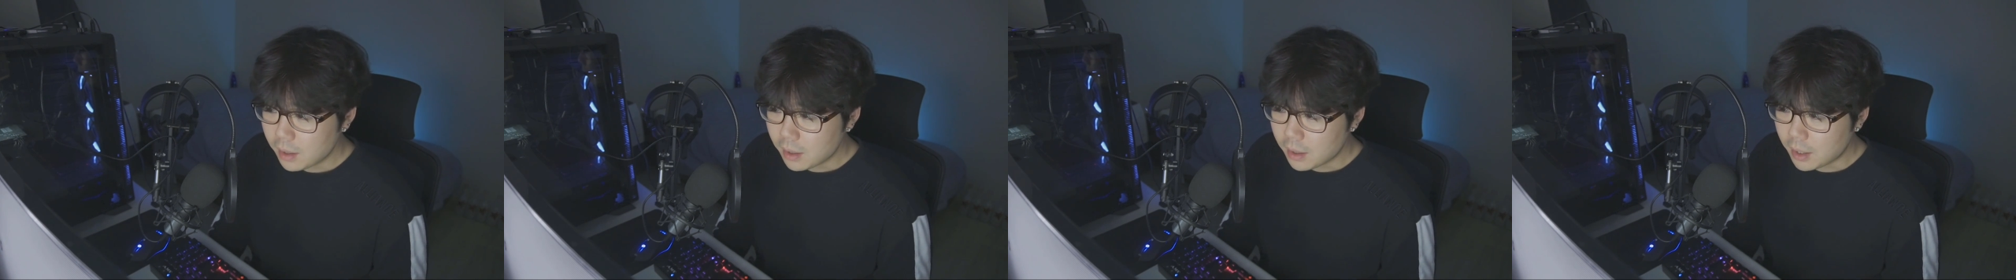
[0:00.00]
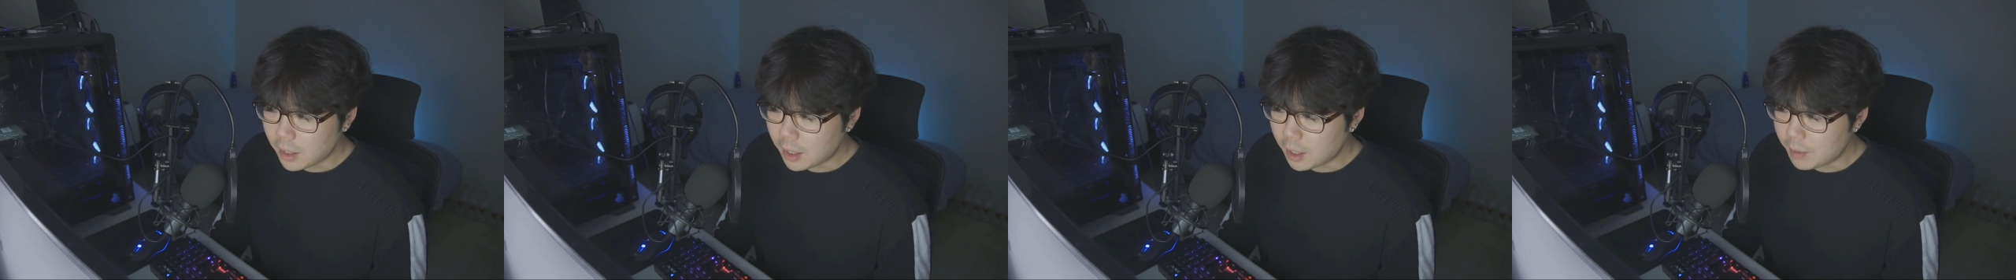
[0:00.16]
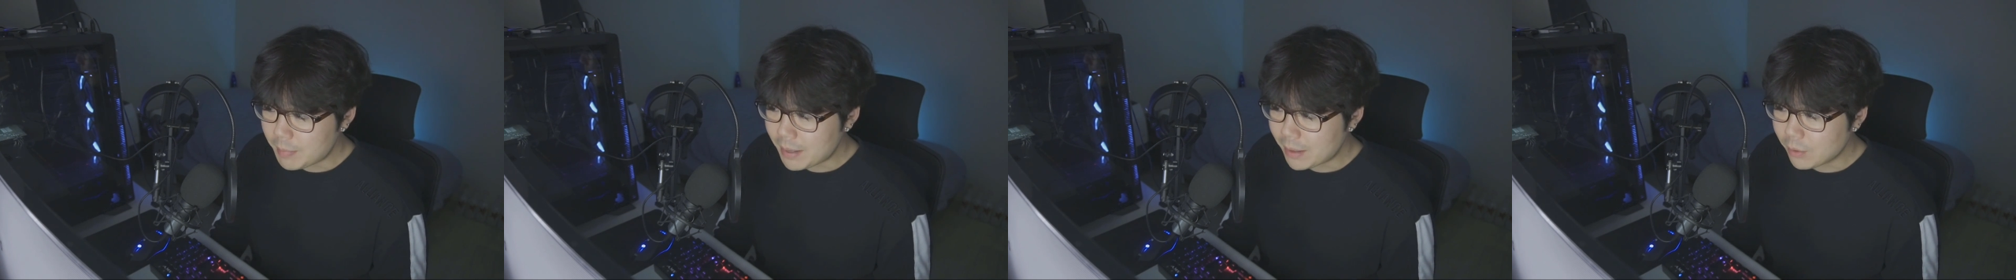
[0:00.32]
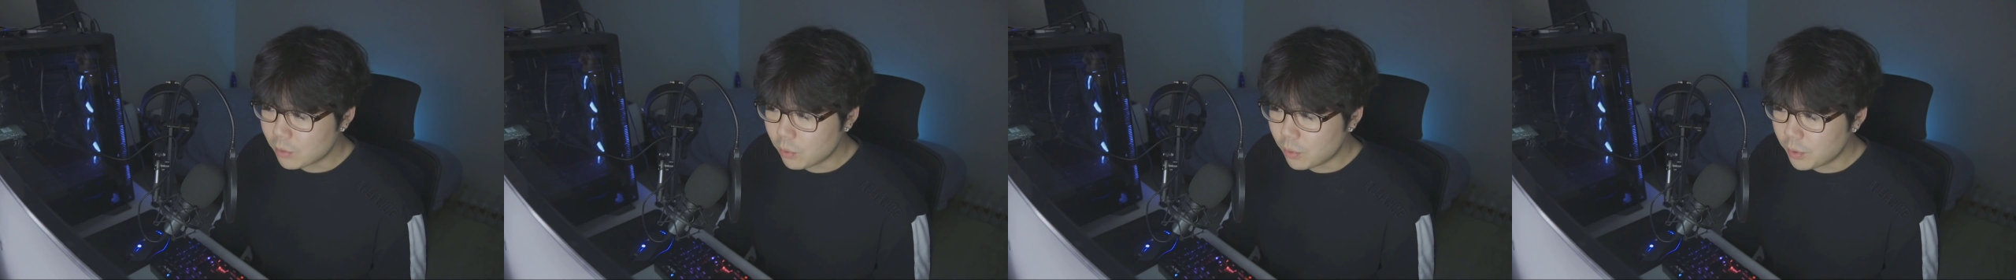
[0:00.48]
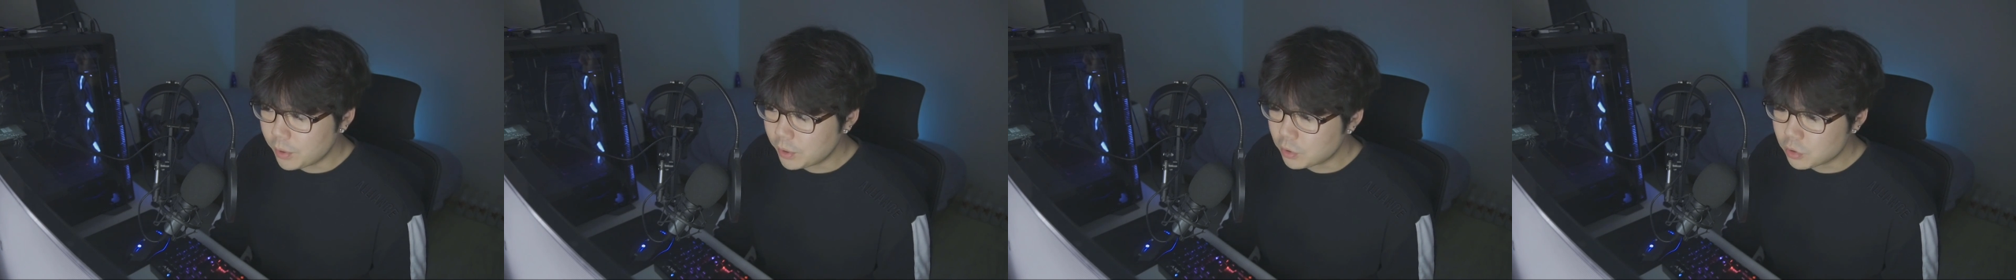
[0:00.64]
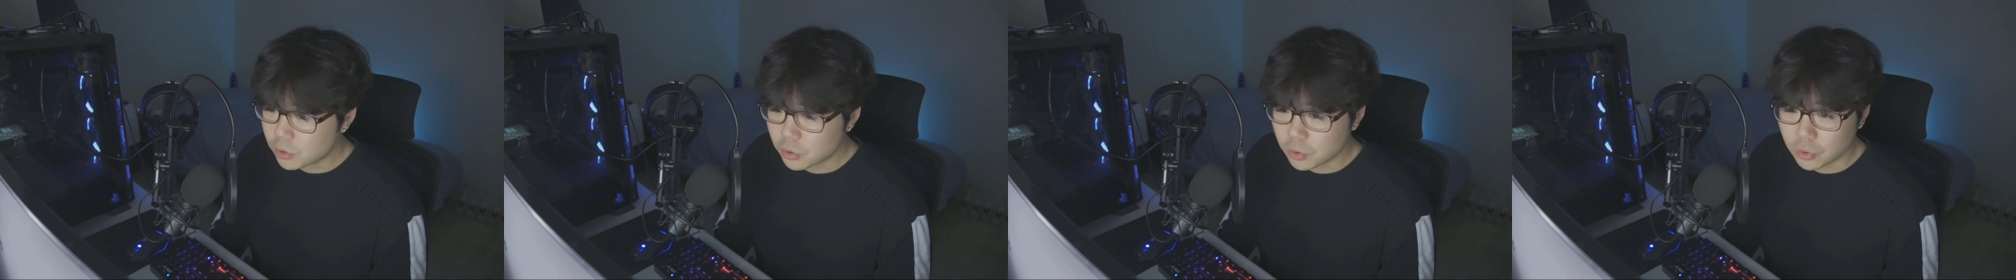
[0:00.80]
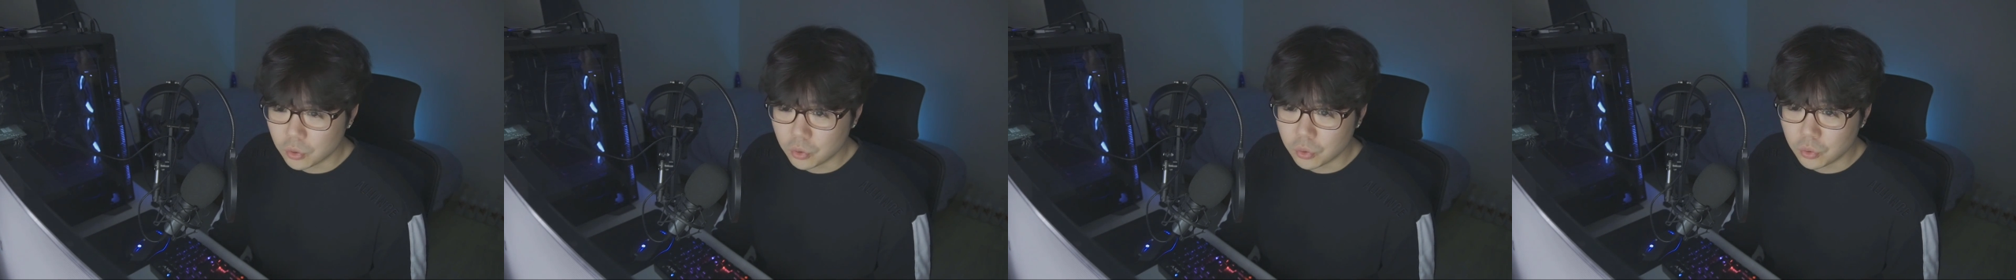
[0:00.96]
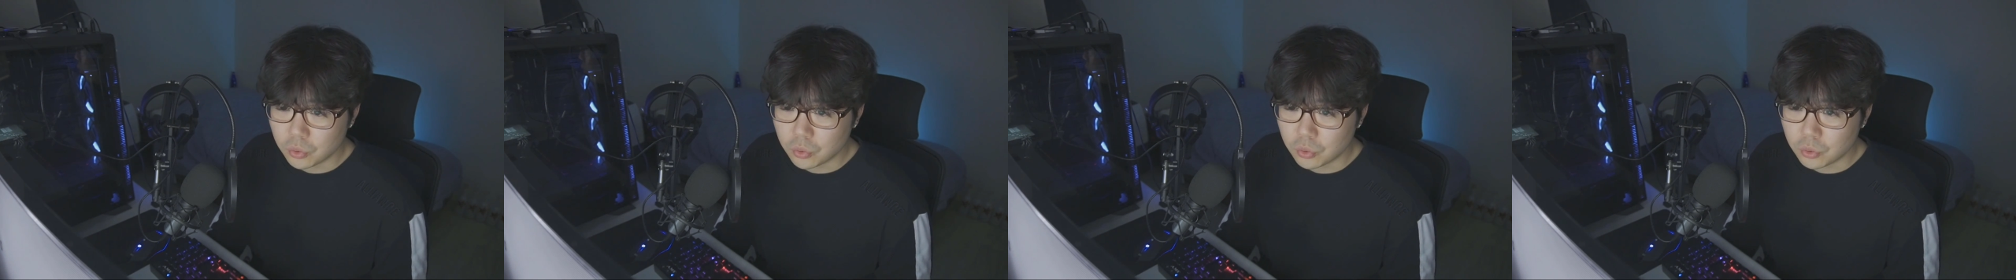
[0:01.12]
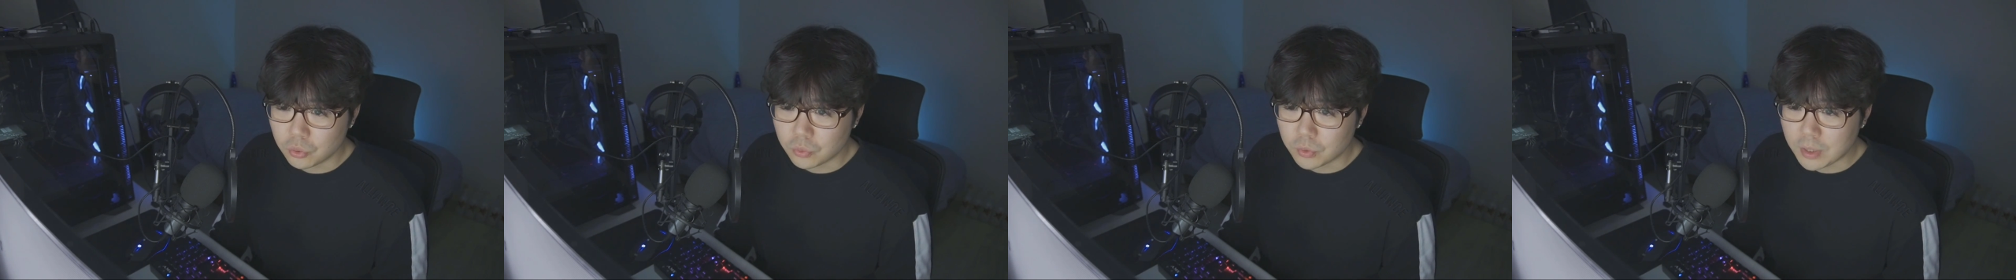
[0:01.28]
I'm going
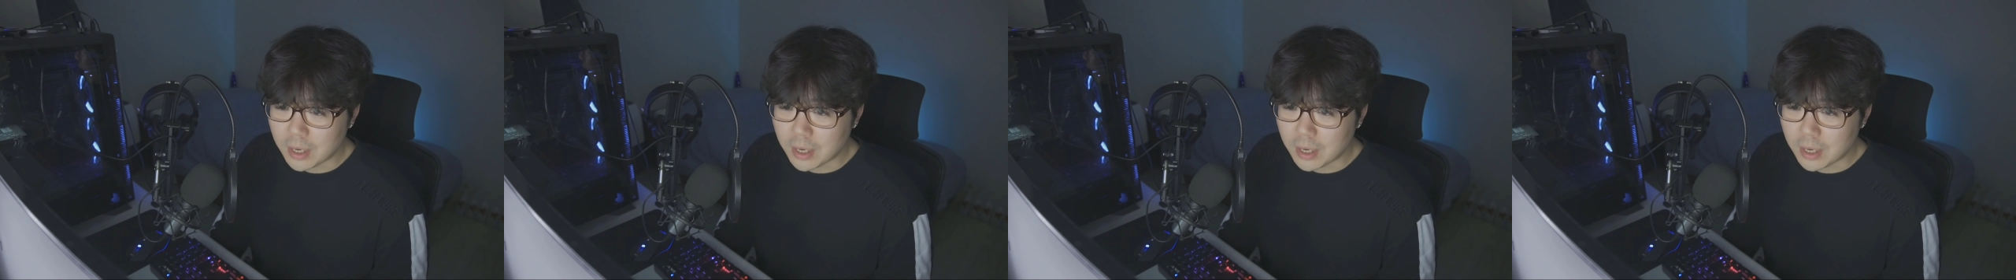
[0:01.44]
to